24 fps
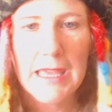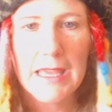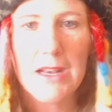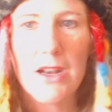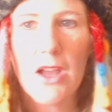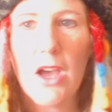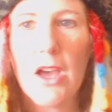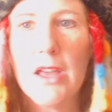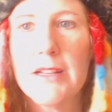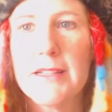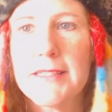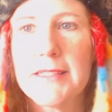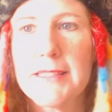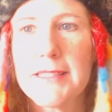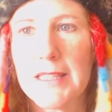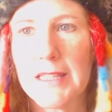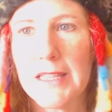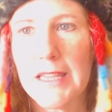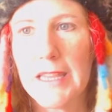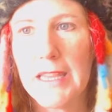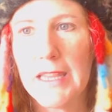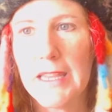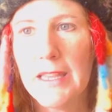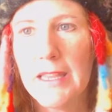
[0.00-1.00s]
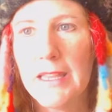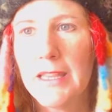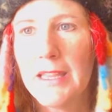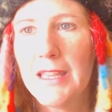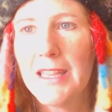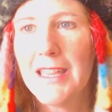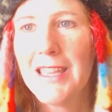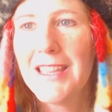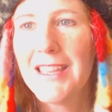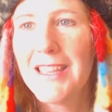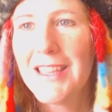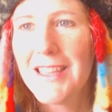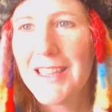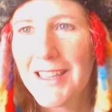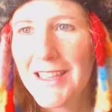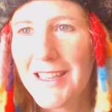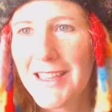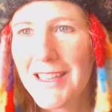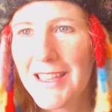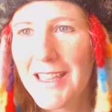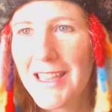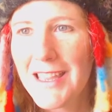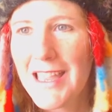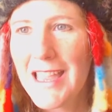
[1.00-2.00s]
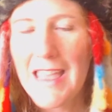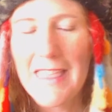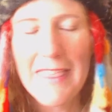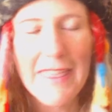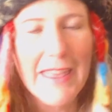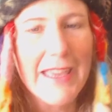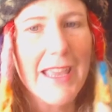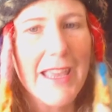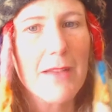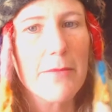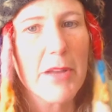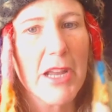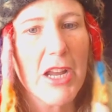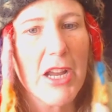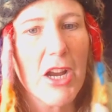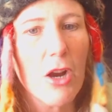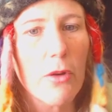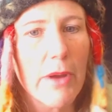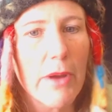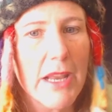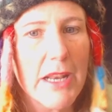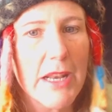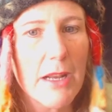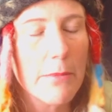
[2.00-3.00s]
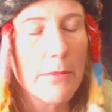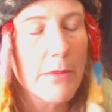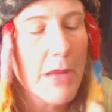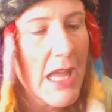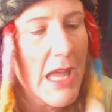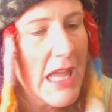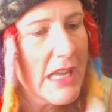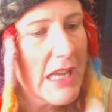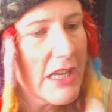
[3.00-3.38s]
And honestly, that got my heart rate up.